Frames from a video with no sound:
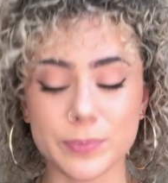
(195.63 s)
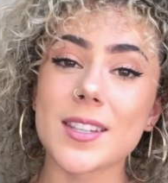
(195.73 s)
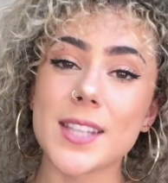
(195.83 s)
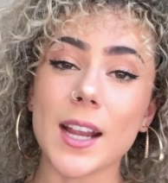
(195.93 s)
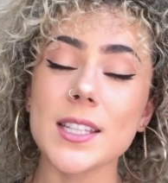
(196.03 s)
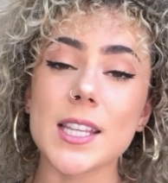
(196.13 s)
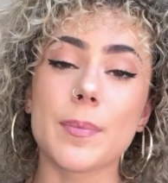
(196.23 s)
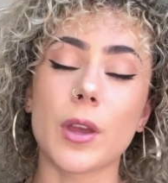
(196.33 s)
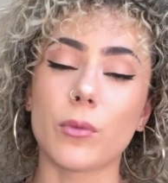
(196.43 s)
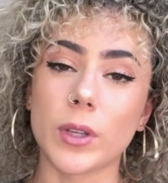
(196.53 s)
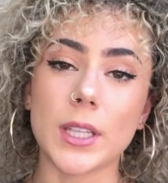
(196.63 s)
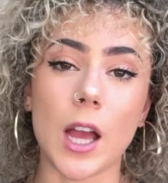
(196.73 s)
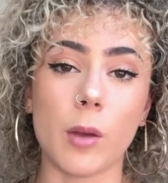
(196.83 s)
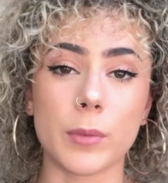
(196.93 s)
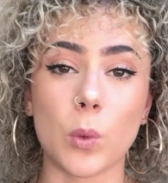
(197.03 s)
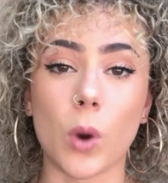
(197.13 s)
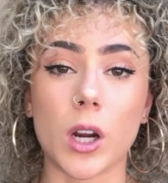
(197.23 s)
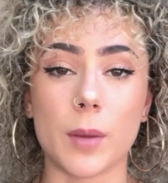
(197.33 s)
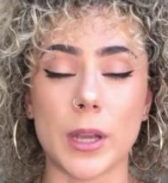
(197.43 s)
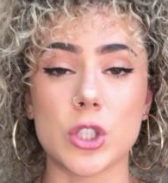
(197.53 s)
The second tip that really helped me
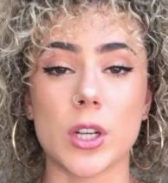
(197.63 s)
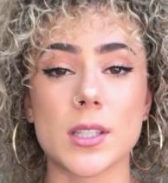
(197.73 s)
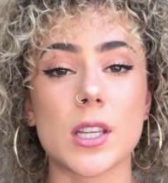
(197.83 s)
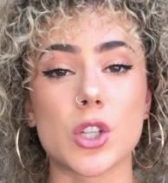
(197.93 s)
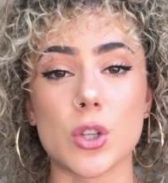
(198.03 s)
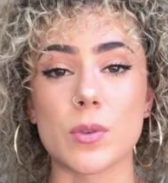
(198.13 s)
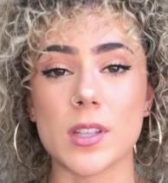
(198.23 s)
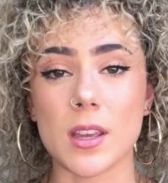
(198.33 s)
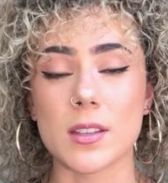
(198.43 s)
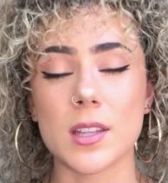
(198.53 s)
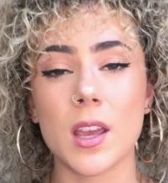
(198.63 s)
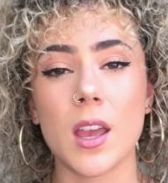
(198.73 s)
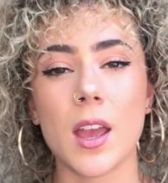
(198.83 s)
work on my trust issues is